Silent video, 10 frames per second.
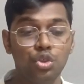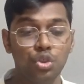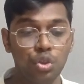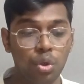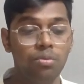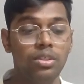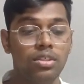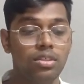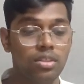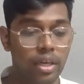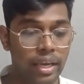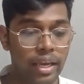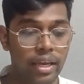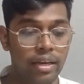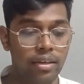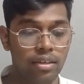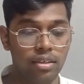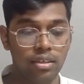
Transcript: show versions again,